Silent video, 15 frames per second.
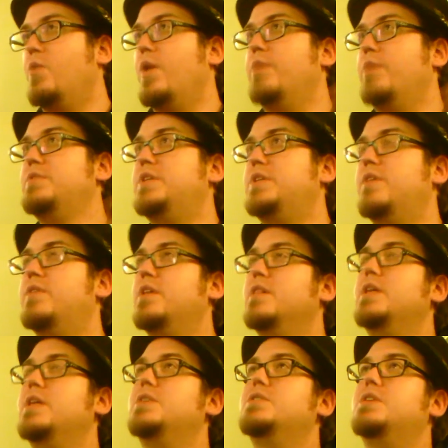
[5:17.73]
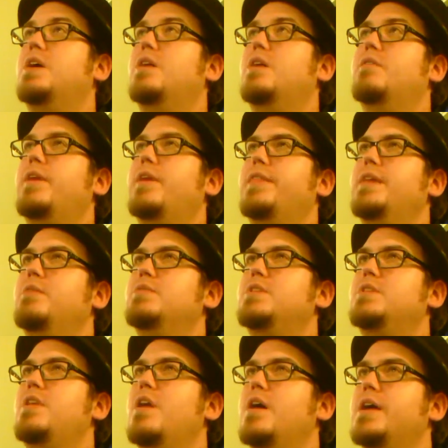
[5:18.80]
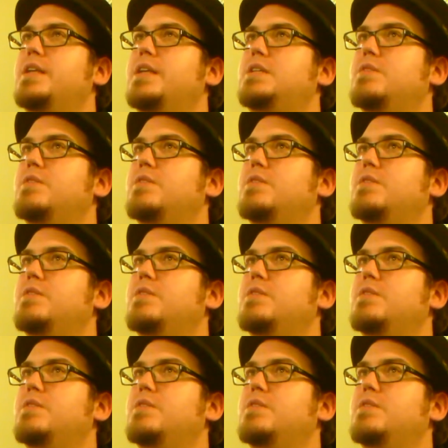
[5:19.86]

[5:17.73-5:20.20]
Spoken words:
I was given a list of, I think it was 9